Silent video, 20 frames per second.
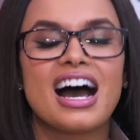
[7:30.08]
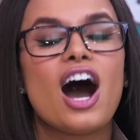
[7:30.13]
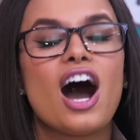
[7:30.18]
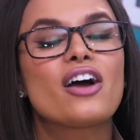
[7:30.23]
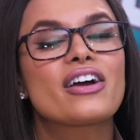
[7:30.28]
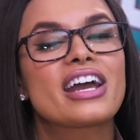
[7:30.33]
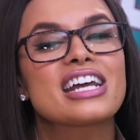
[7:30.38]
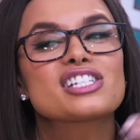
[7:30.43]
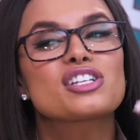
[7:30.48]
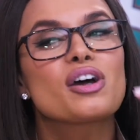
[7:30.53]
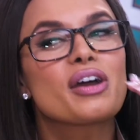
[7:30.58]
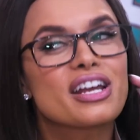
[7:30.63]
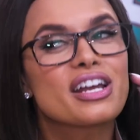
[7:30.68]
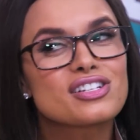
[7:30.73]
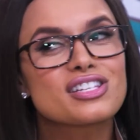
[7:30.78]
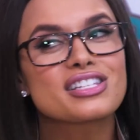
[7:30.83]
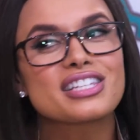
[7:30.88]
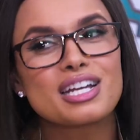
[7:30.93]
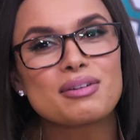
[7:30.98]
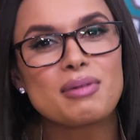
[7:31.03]
Okay, so here's
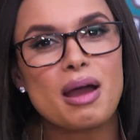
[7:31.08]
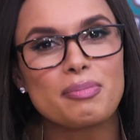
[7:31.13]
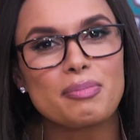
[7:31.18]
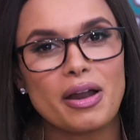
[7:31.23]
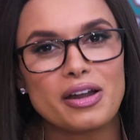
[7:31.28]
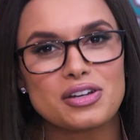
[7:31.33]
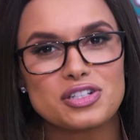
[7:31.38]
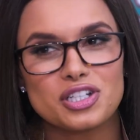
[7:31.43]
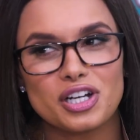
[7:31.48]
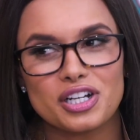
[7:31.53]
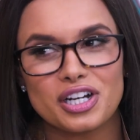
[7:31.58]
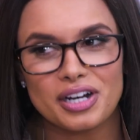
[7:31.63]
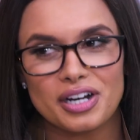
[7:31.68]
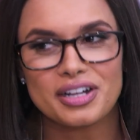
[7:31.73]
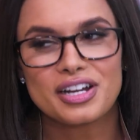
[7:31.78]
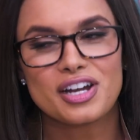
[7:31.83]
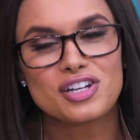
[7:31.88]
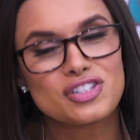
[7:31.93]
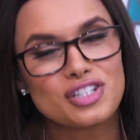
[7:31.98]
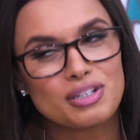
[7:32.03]
the thing about Brown Sugar.
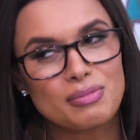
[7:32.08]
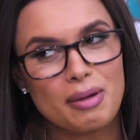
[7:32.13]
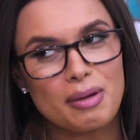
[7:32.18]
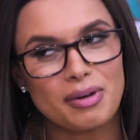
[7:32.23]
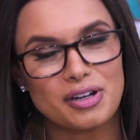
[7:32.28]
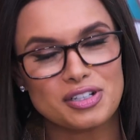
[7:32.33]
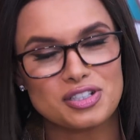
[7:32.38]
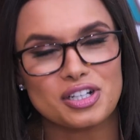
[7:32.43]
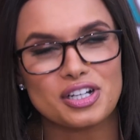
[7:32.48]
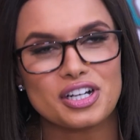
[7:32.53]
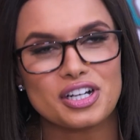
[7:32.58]
Here's the thing about Brown Sugar.